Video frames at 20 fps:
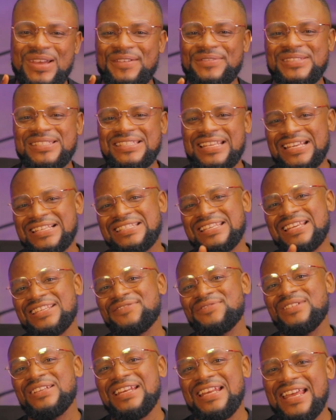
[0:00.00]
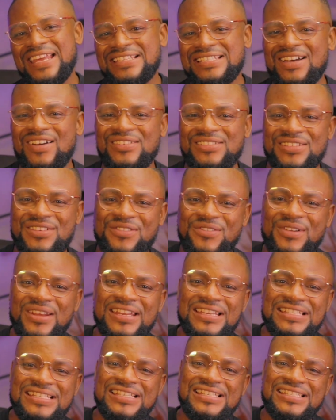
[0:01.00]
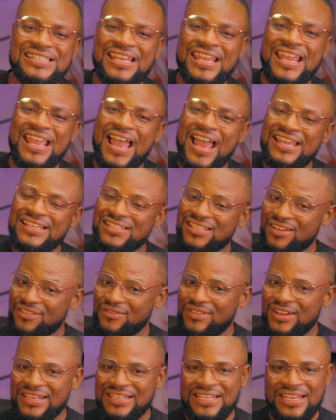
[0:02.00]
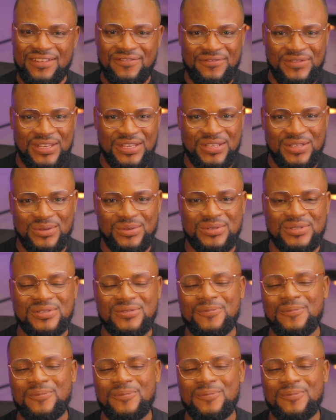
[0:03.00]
you have successfully learned how to create these AI-generated videos.